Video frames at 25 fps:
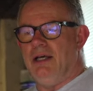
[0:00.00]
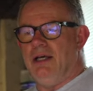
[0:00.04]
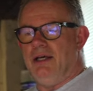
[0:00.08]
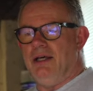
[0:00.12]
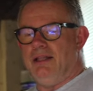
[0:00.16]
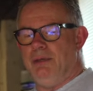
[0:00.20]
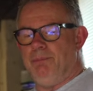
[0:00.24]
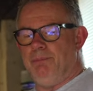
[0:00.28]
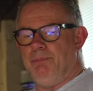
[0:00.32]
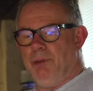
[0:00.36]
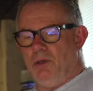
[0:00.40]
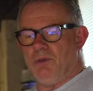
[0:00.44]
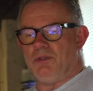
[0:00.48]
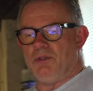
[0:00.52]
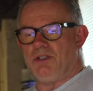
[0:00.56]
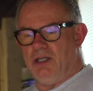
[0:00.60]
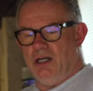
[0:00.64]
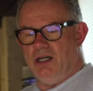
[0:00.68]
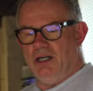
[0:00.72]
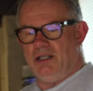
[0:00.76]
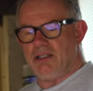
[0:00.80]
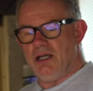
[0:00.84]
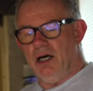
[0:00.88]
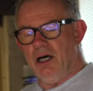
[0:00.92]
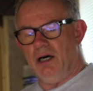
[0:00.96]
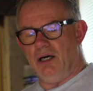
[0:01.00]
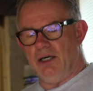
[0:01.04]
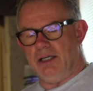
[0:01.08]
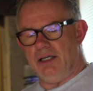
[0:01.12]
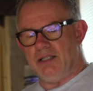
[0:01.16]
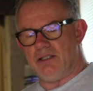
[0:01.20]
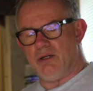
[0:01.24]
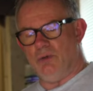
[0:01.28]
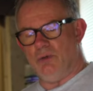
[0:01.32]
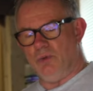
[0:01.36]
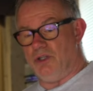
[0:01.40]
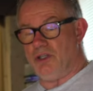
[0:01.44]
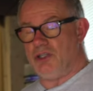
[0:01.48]
the bolts are
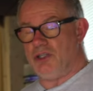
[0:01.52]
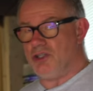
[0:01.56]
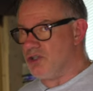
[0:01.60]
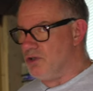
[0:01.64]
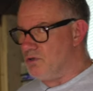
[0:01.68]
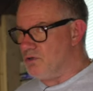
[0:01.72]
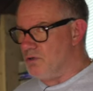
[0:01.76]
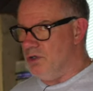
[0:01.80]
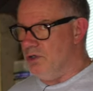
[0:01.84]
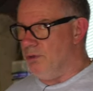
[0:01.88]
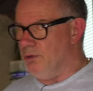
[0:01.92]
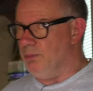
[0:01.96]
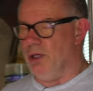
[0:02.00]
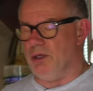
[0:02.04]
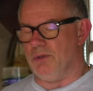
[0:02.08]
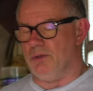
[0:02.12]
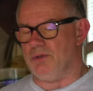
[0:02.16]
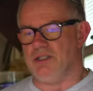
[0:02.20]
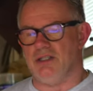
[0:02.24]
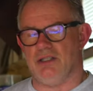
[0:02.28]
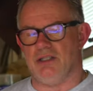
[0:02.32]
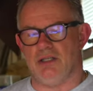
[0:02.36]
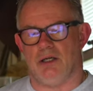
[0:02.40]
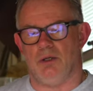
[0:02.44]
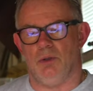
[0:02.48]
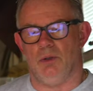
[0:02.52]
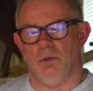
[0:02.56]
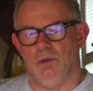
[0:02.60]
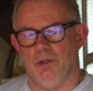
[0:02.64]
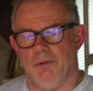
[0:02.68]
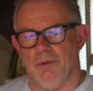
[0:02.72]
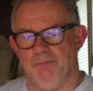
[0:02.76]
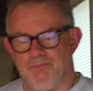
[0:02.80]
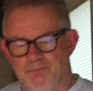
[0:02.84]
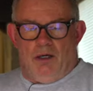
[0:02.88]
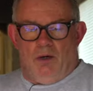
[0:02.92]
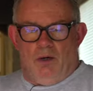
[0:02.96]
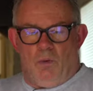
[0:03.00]
tight, or the screw bolts as they call them.